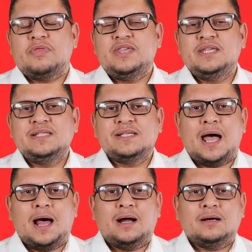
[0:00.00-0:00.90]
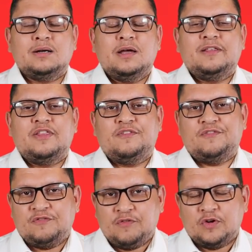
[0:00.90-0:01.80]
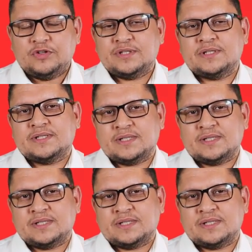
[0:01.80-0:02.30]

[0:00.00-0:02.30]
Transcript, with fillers: these are the first